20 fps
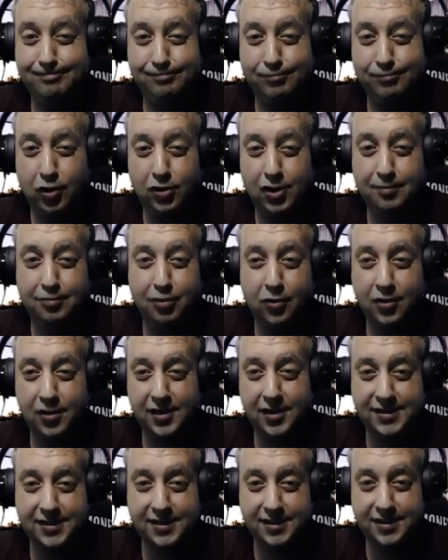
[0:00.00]
bullet
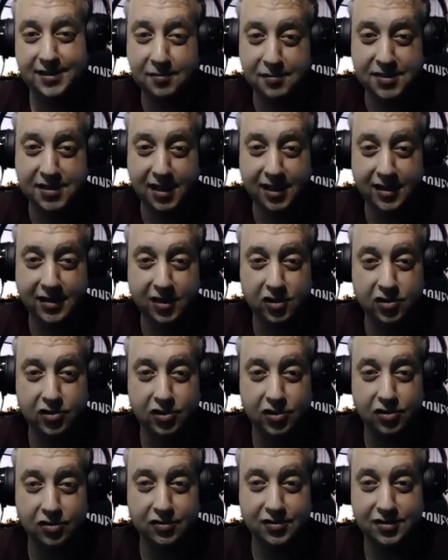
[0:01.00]
points and some
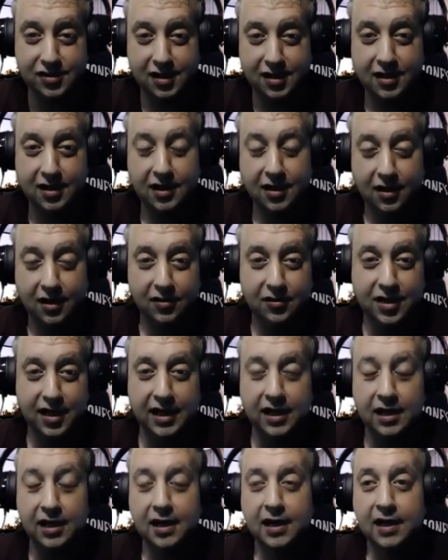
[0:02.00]
signatures.
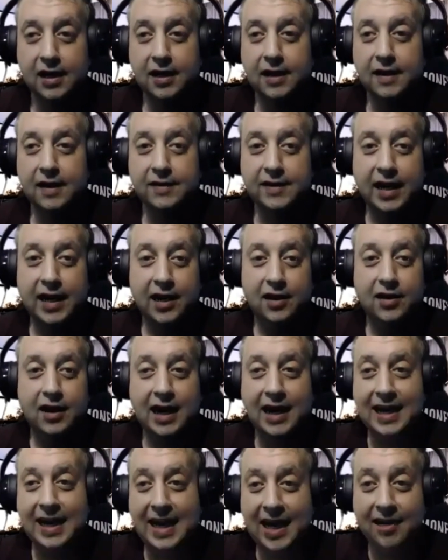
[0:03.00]
Okay. Now
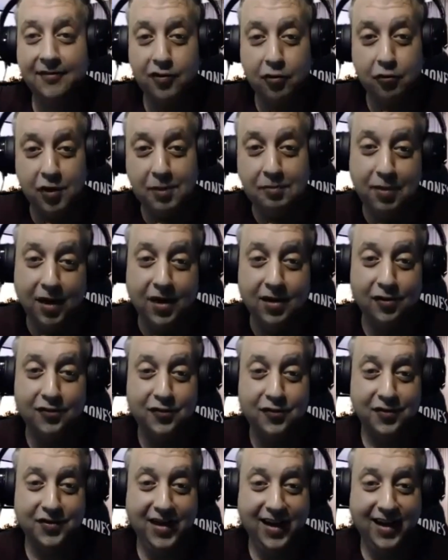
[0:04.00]
I have a rebuttal
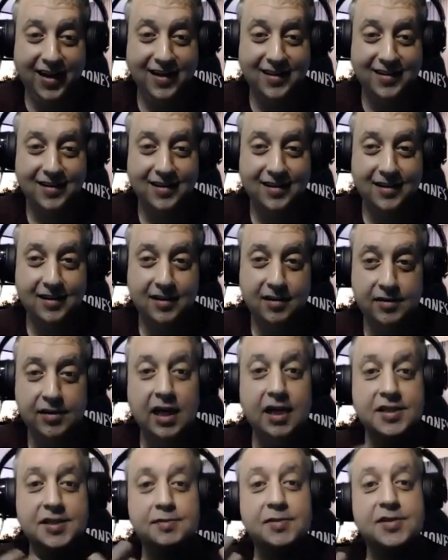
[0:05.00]
for that.
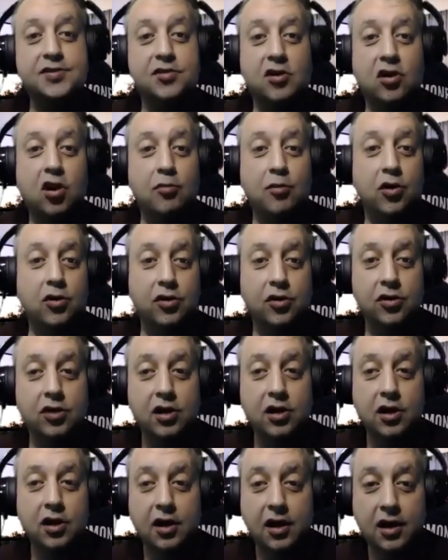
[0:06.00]
Yes, Mr.
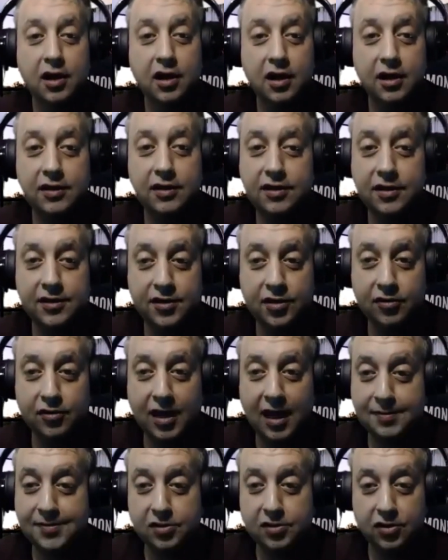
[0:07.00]
Homeowner, you're
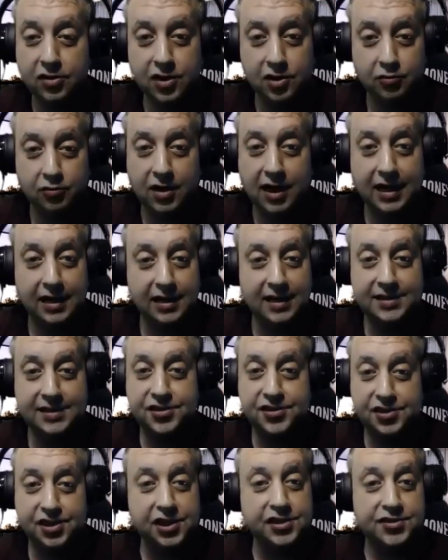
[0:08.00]
absolutely right. It's
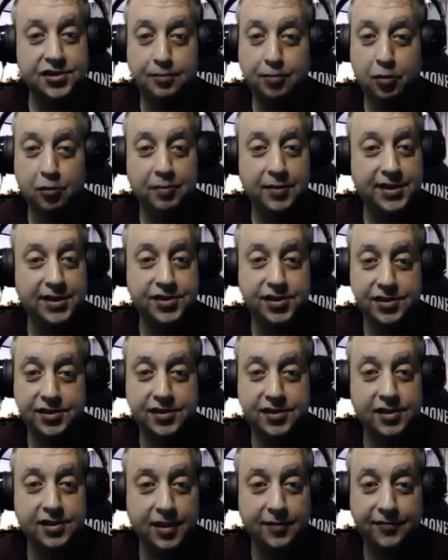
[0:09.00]
just a permission
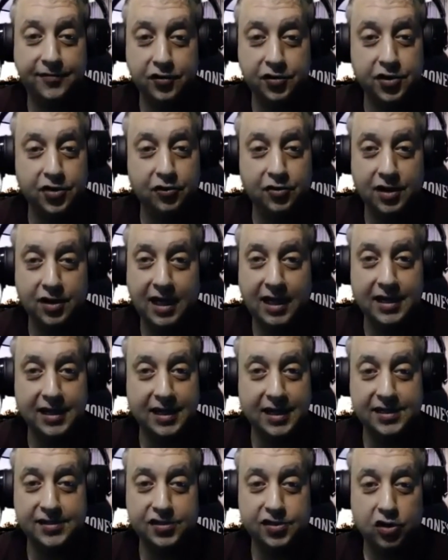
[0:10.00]
slip for you and I to
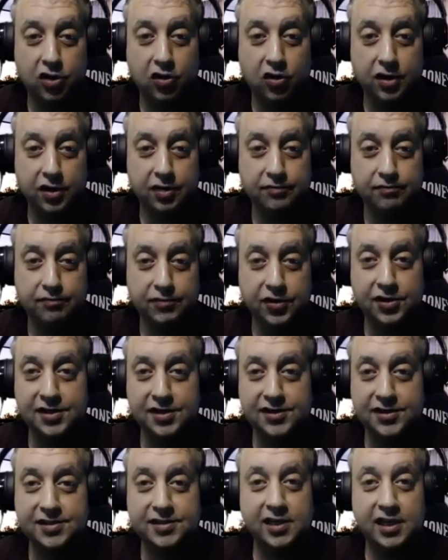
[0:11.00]
get started. You can
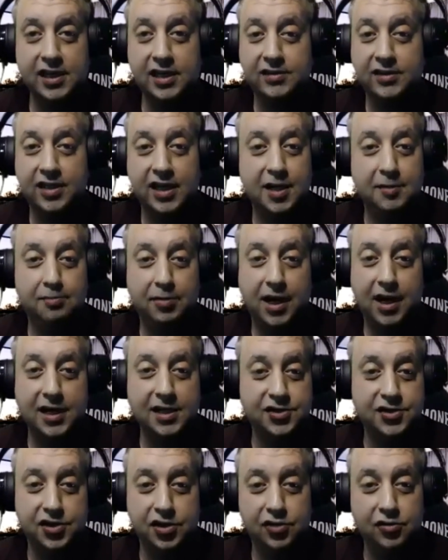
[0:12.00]
see that it
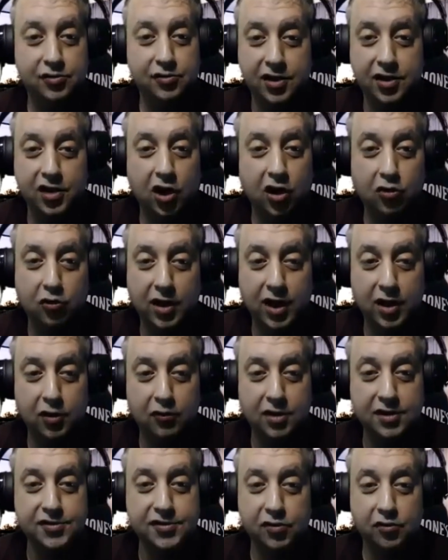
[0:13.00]
binds you in no way
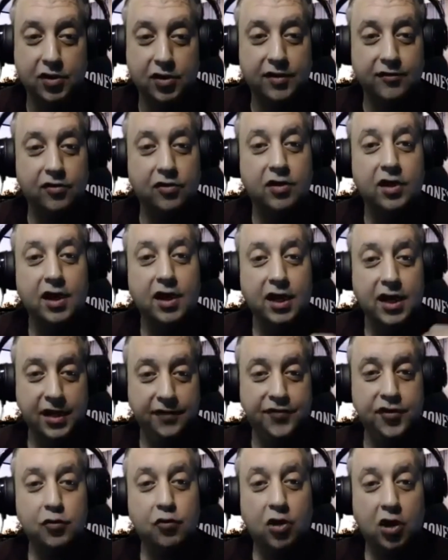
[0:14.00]
whatsoever.
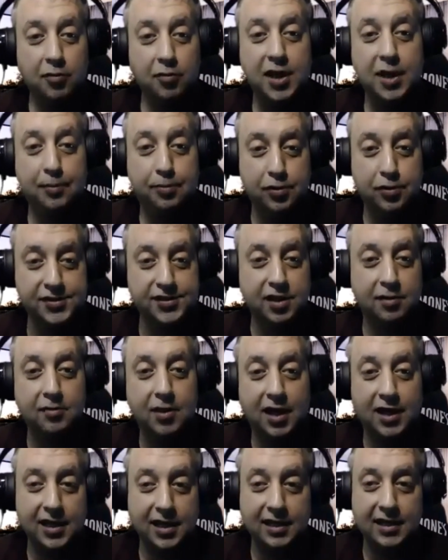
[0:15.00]
If you want me to put
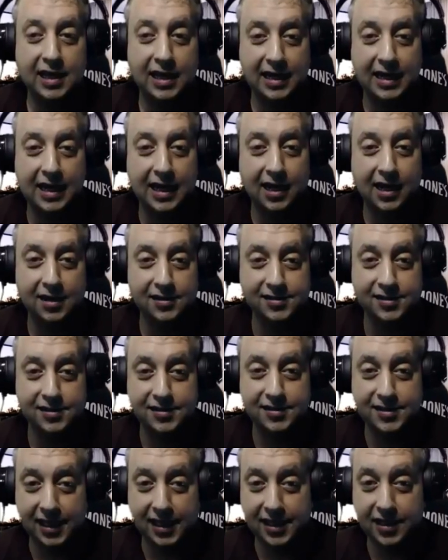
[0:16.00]
somebody in that house and
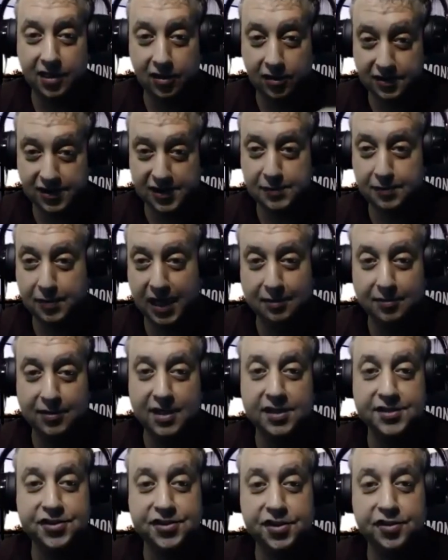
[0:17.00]
take care of this payment
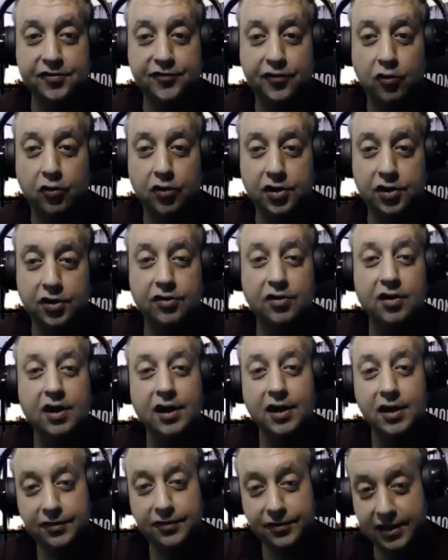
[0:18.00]
issue for you,
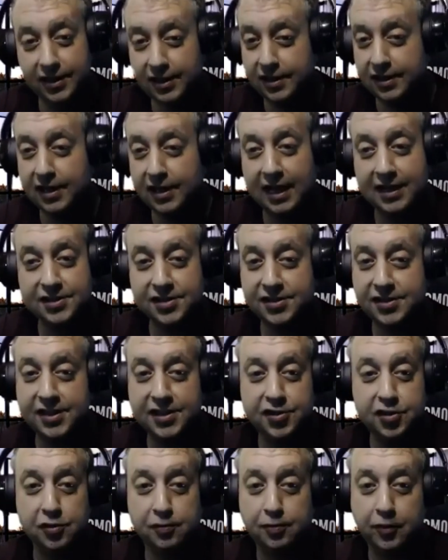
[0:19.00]
then I just
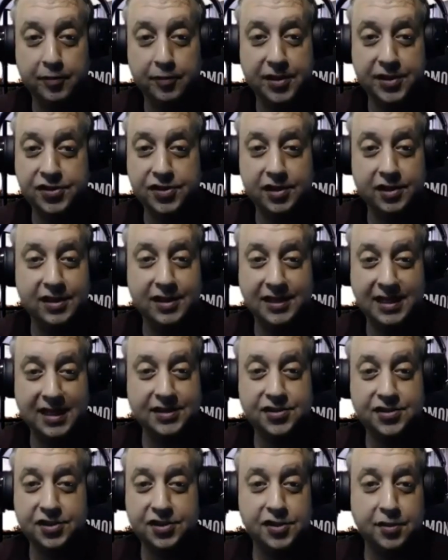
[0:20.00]
need your permission, and
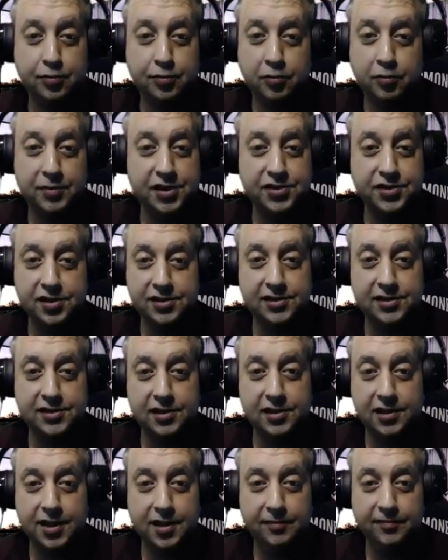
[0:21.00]
that's just a permission
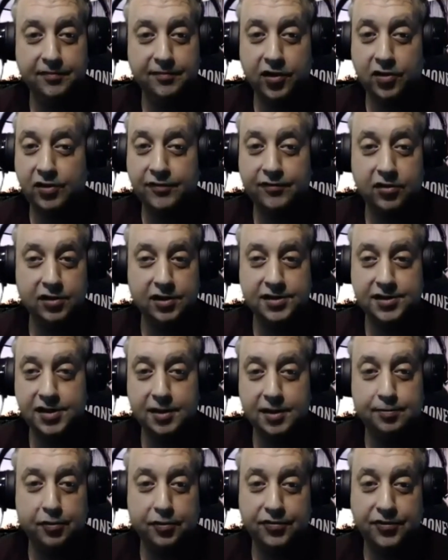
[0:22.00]
slip. Very, very
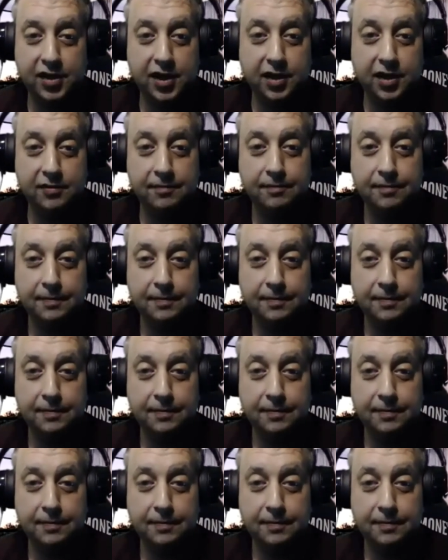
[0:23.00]
simple thing.